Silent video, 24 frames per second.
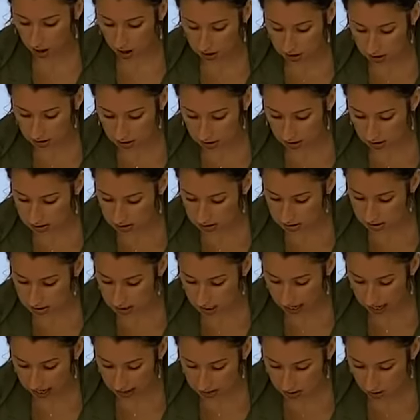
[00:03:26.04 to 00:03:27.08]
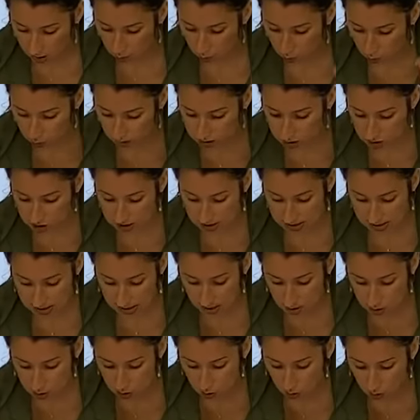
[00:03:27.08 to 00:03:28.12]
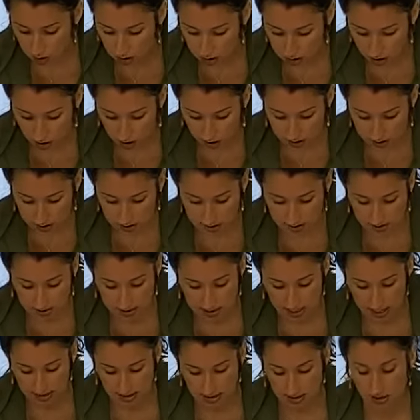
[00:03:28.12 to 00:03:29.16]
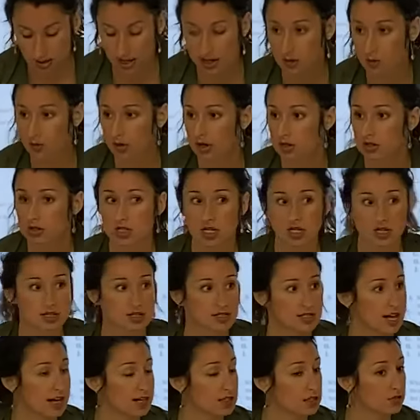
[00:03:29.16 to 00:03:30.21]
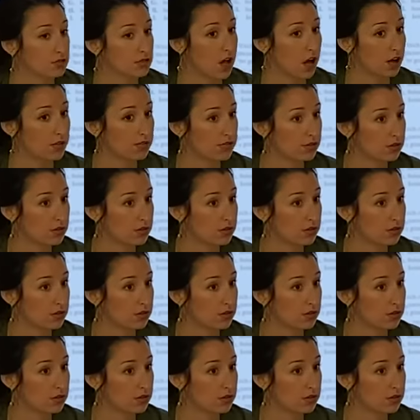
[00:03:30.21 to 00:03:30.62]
Hard and easy tasks, when she set to work, hard and easy tasks alike were undertaken as acts of love.